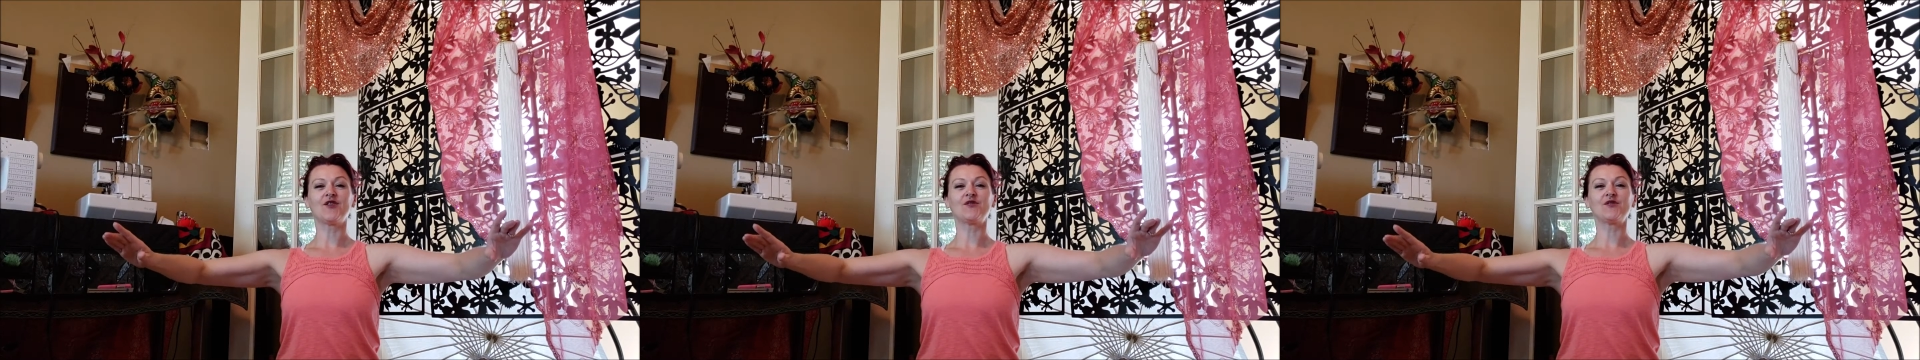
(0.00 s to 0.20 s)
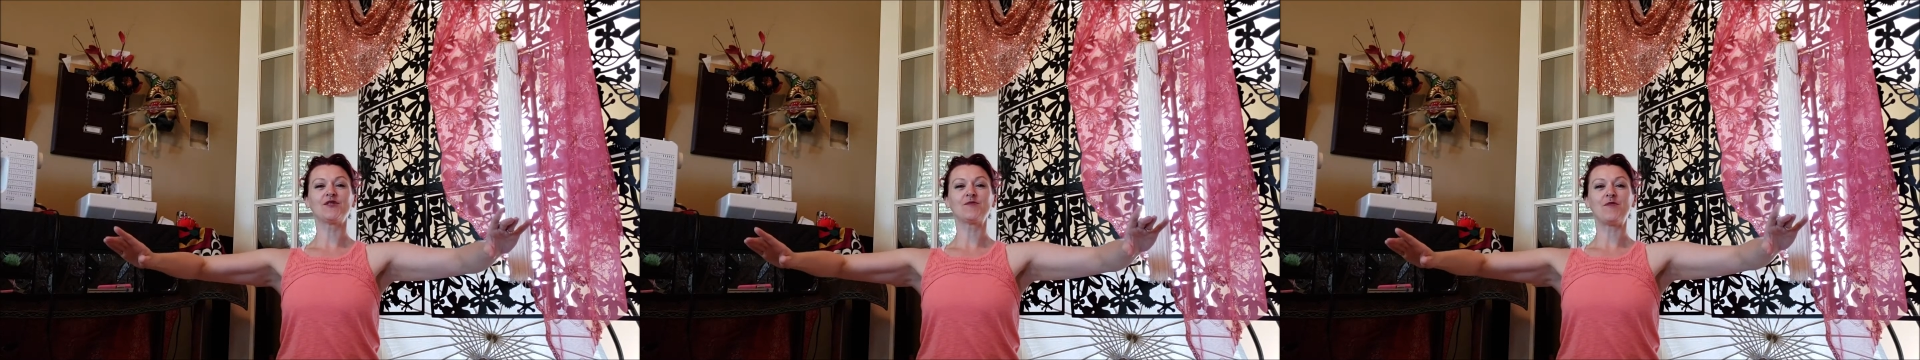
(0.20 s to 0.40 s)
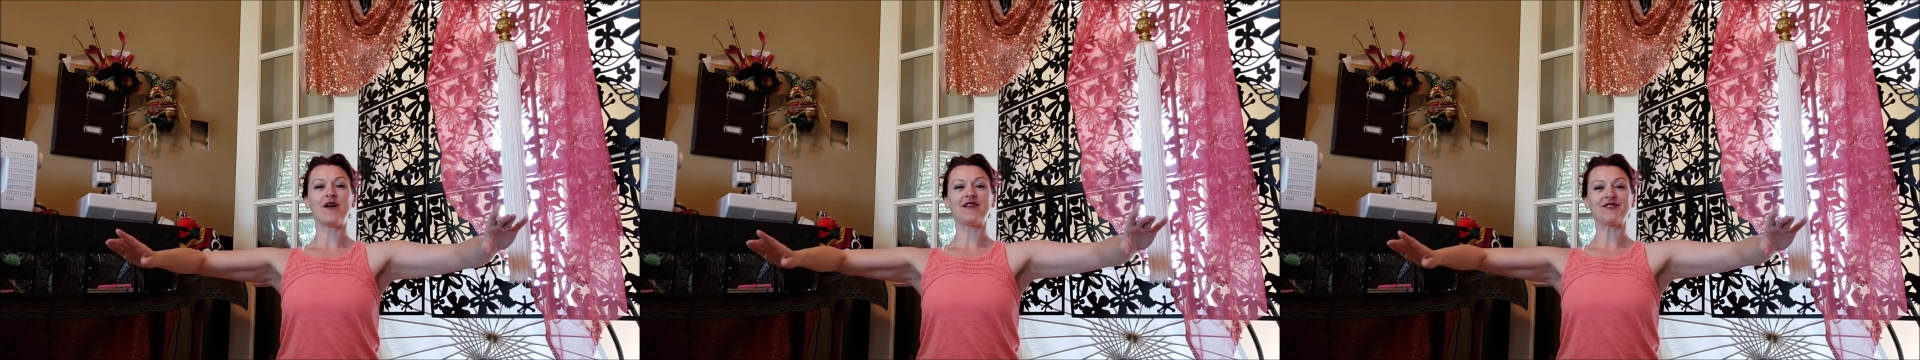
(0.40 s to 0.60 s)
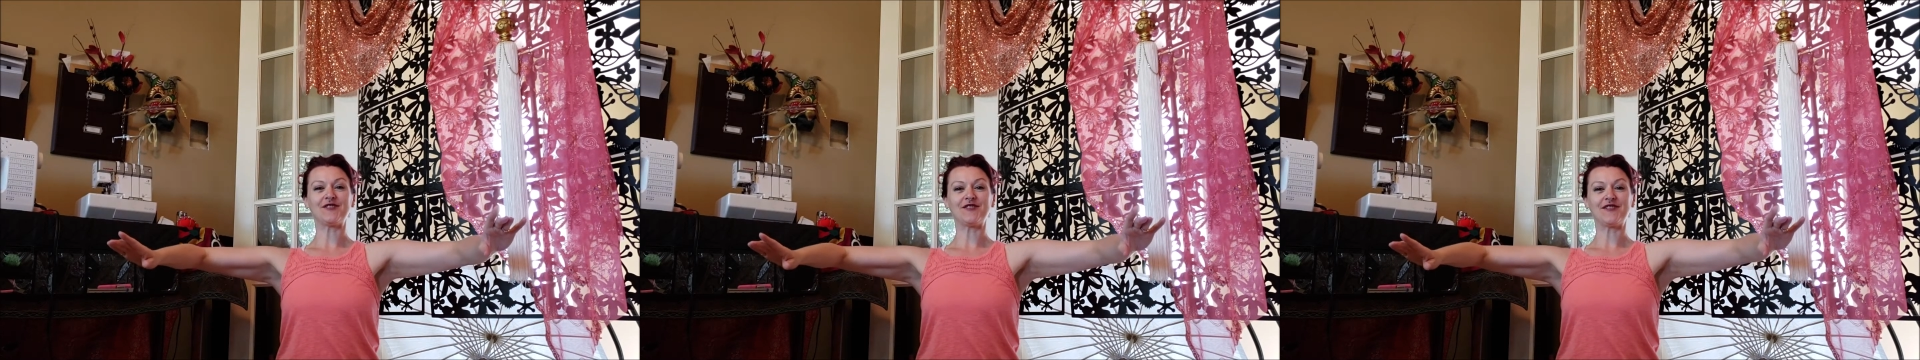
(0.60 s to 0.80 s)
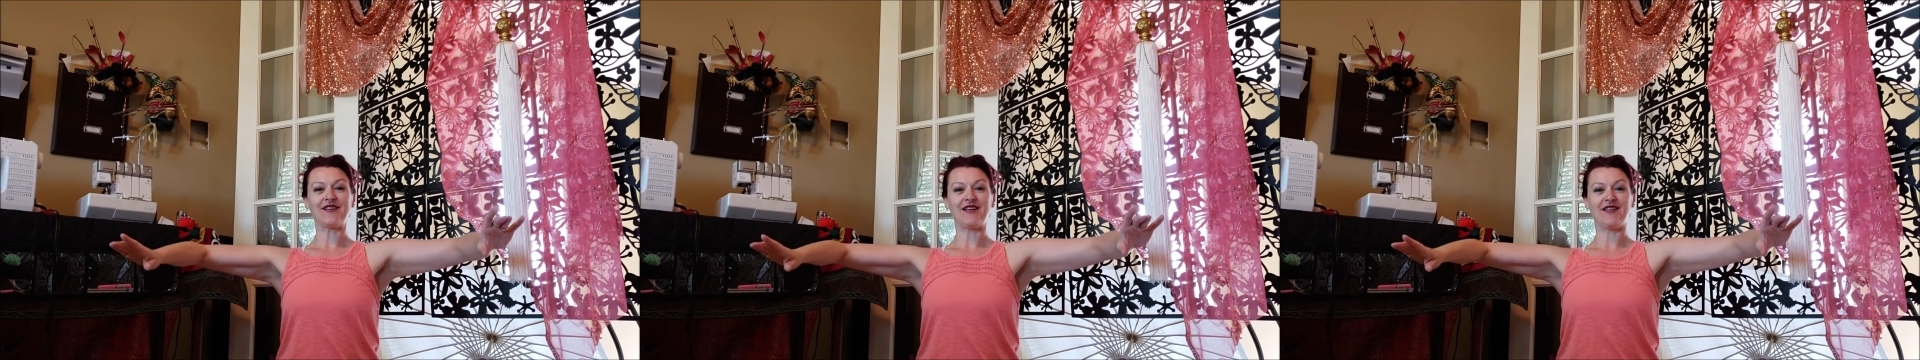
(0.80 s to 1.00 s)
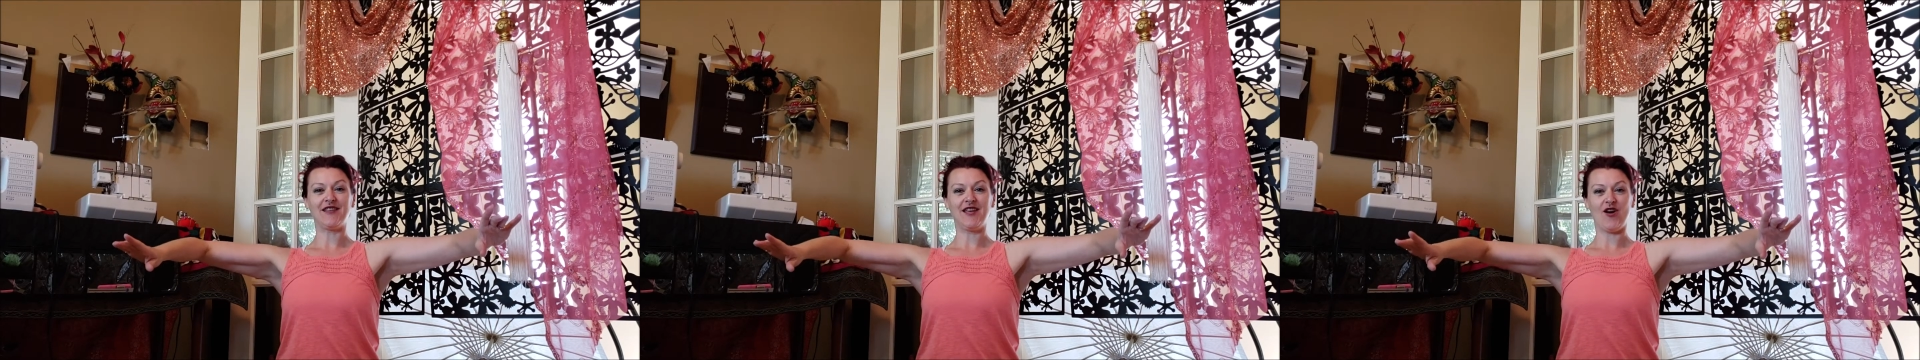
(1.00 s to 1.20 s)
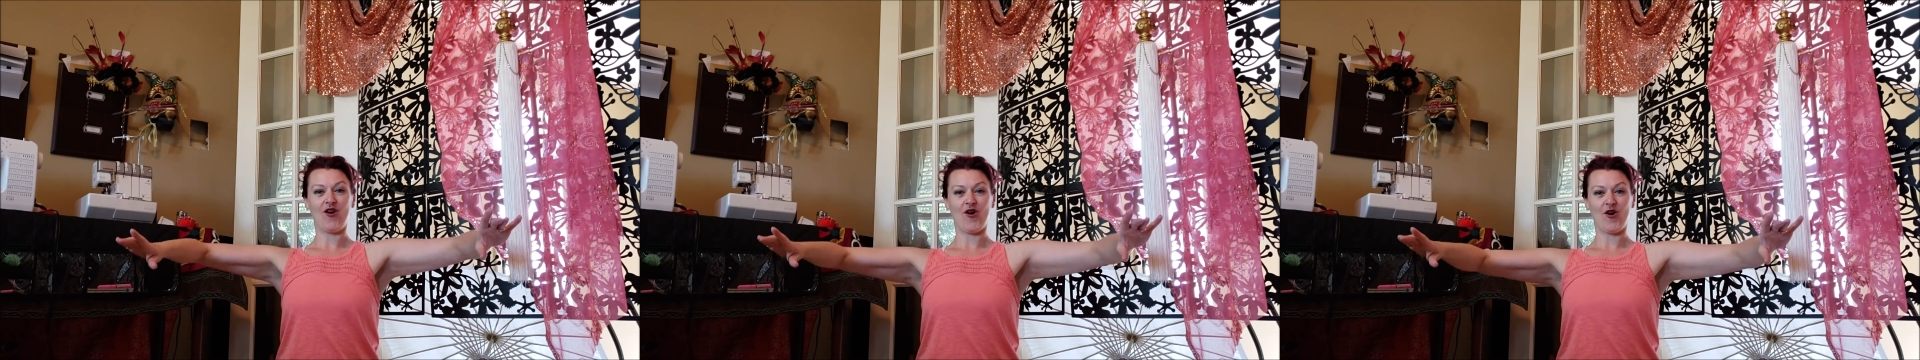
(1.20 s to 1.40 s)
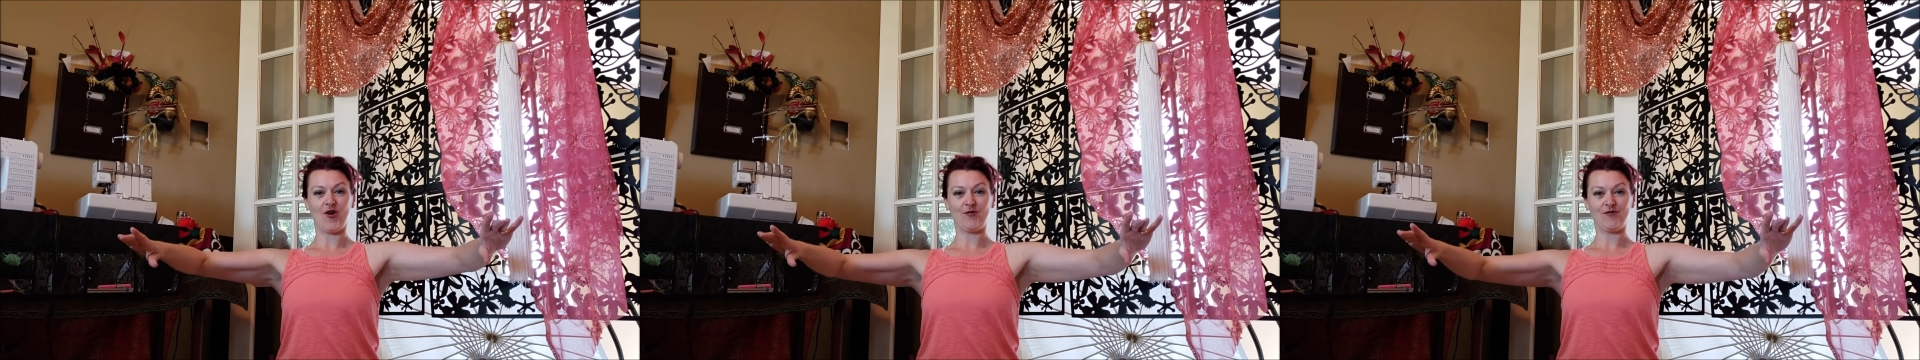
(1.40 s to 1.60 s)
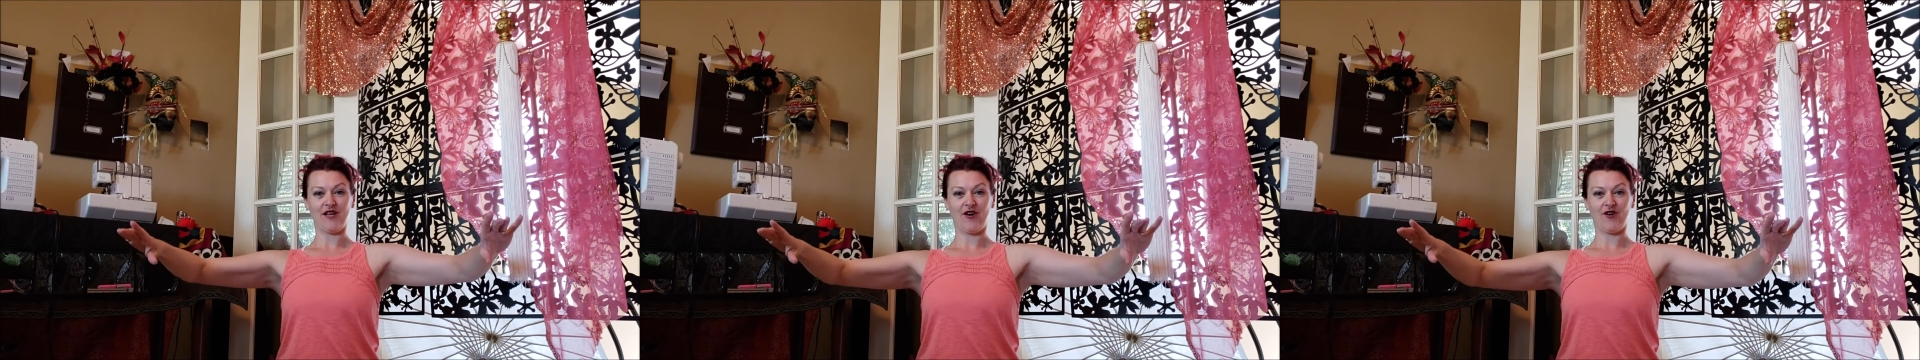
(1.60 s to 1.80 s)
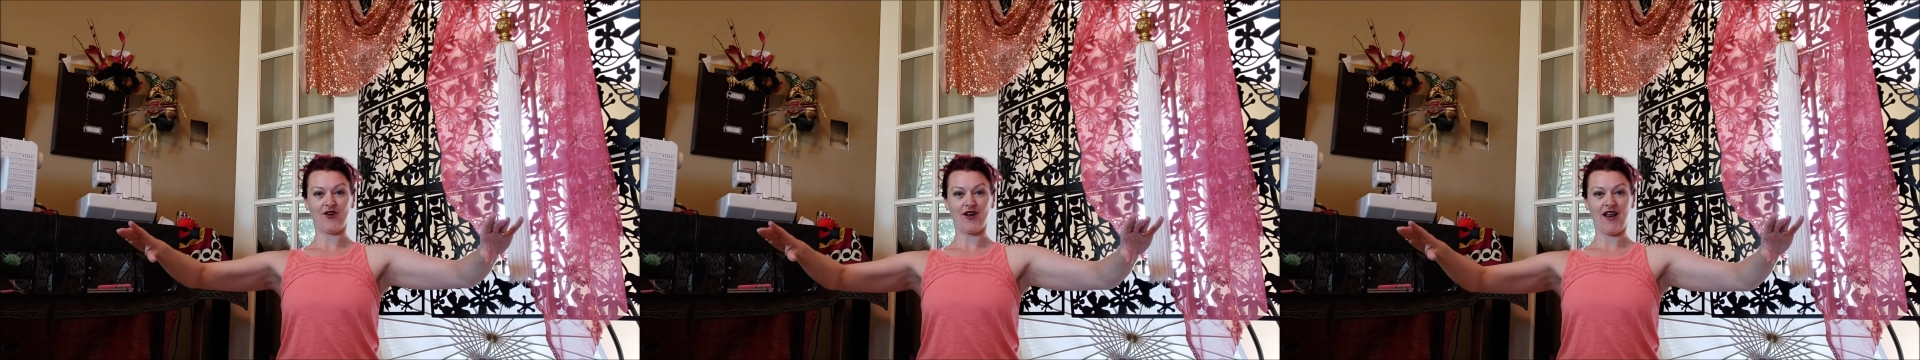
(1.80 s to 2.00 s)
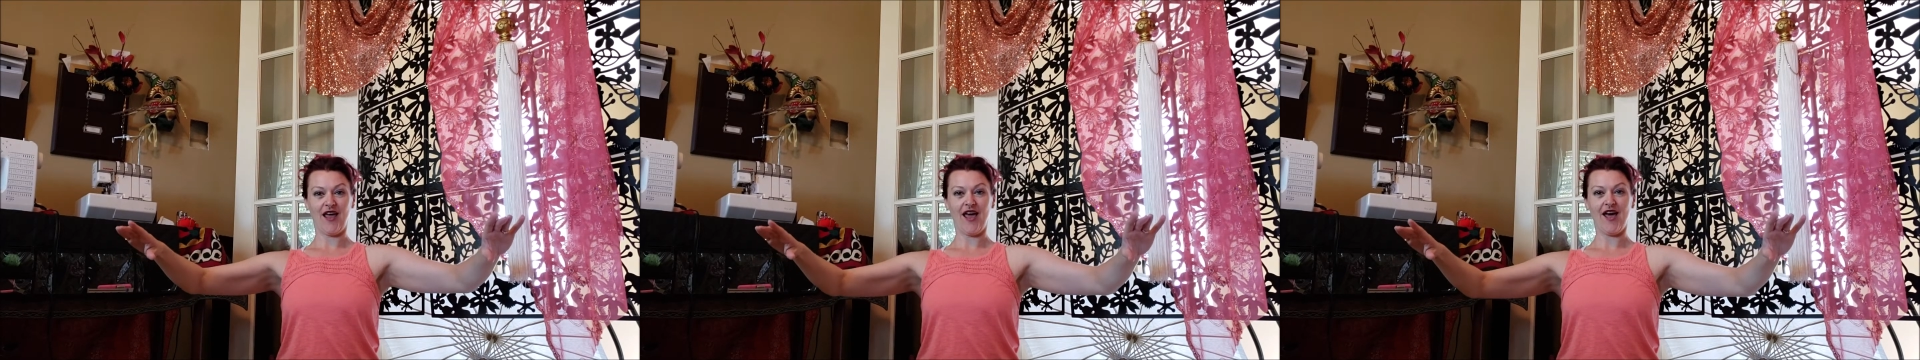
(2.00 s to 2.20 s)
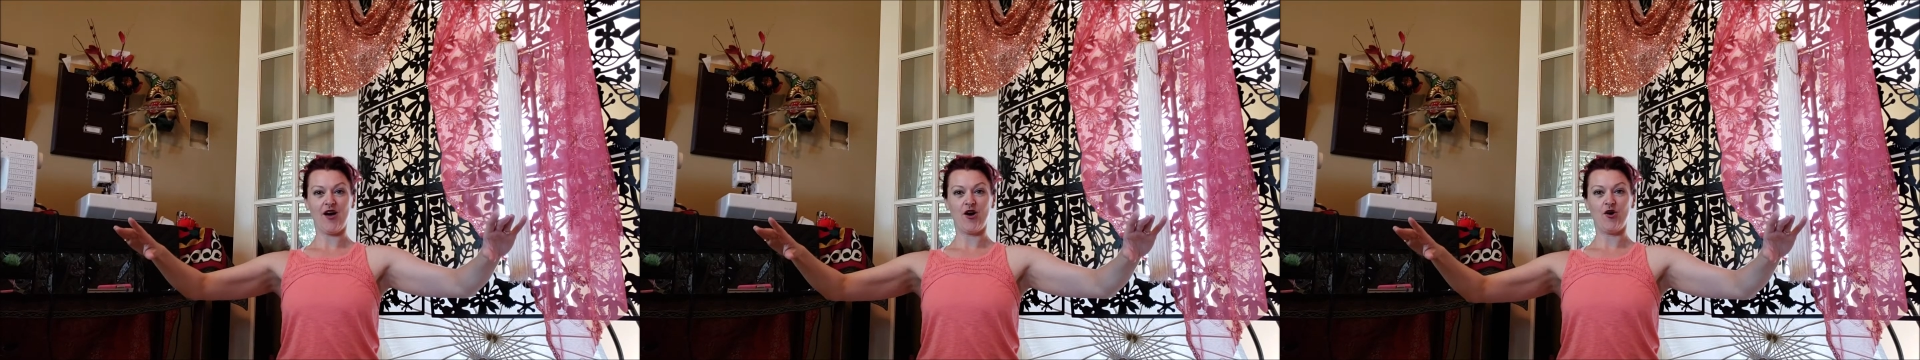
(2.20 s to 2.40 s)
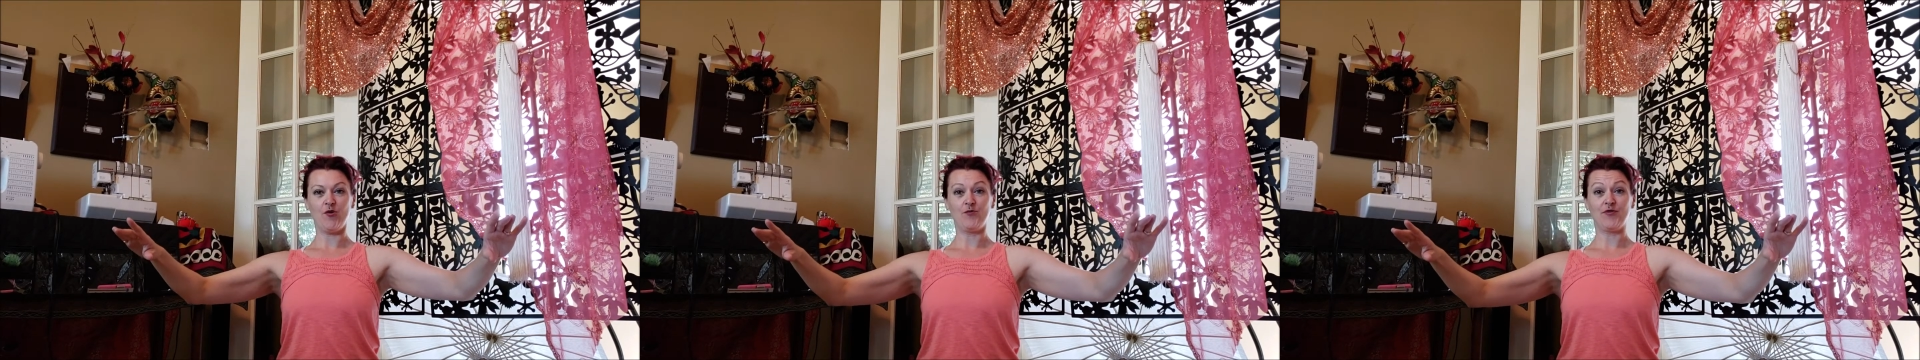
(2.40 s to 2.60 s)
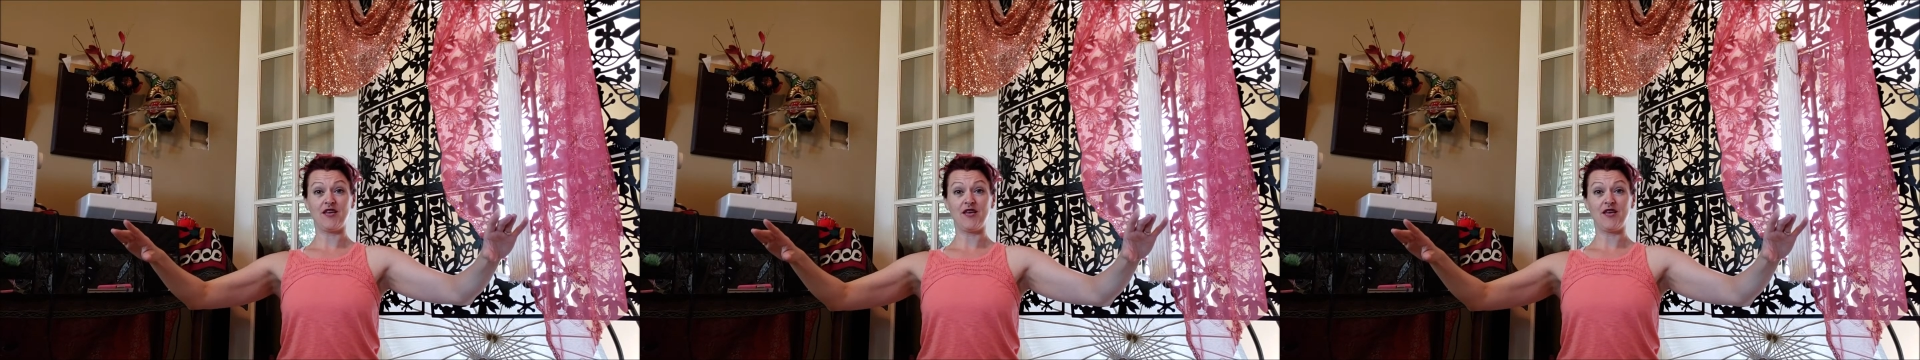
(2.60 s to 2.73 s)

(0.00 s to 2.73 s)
those muscles in the arms that are going to help